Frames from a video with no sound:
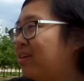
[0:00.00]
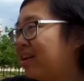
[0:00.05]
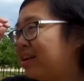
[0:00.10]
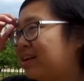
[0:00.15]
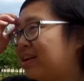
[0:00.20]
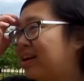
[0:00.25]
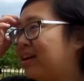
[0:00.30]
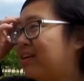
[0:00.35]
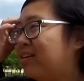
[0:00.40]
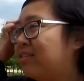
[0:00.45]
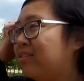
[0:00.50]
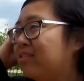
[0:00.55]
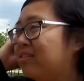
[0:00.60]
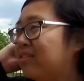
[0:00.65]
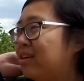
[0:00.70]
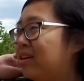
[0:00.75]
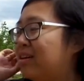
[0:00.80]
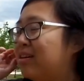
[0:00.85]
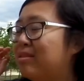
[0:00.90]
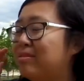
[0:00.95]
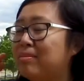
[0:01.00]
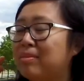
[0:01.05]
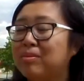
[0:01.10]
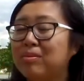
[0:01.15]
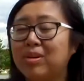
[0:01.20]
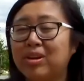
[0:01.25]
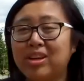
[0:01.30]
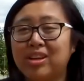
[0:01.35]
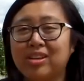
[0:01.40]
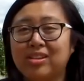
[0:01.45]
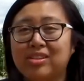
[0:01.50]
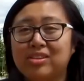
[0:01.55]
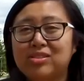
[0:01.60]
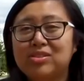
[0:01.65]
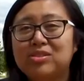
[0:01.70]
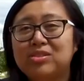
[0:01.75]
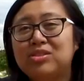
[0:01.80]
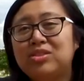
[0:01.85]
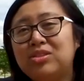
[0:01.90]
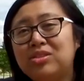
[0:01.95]
right now, I'm working on
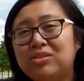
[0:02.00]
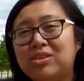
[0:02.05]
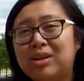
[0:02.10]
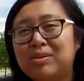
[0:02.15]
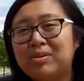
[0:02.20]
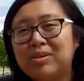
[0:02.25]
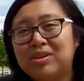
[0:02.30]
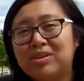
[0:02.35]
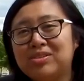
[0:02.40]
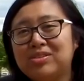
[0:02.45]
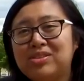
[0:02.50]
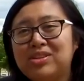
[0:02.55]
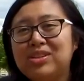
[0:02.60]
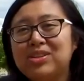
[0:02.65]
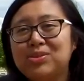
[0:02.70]
these two neighborhoods,